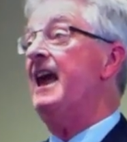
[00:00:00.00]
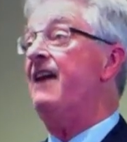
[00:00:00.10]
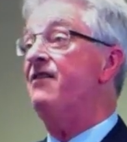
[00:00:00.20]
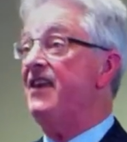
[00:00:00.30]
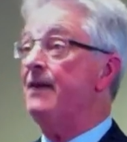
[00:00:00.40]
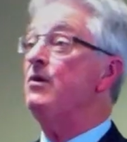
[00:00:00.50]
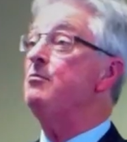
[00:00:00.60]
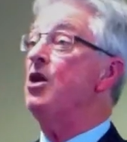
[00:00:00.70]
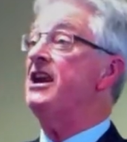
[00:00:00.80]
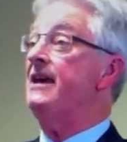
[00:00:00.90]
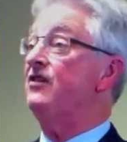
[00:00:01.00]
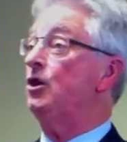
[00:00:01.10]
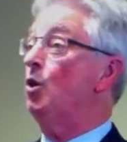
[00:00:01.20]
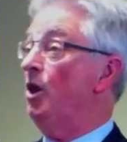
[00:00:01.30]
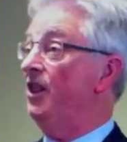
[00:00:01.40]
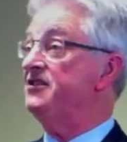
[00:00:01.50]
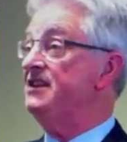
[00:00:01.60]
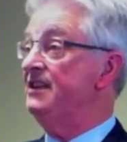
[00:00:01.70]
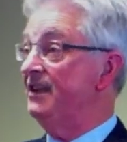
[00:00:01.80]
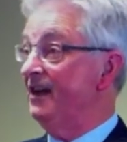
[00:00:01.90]
and then we might have a
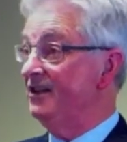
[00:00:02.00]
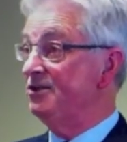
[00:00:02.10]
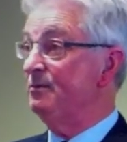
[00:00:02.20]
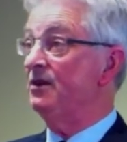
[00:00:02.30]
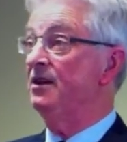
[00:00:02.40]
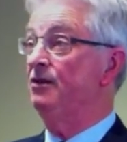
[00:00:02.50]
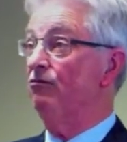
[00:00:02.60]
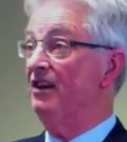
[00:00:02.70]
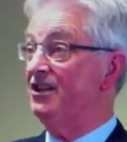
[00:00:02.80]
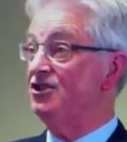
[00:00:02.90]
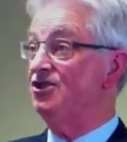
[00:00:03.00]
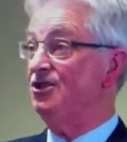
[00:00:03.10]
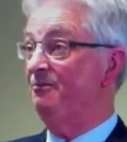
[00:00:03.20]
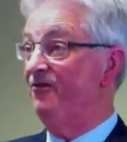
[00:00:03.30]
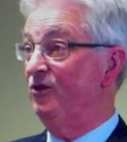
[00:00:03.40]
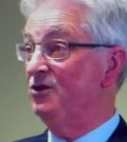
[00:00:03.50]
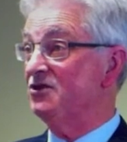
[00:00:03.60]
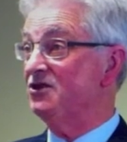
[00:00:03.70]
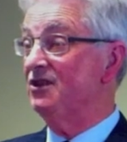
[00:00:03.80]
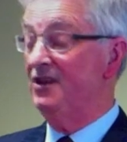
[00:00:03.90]
quality engagement. Relationship
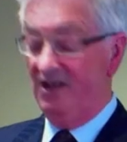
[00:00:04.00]
first.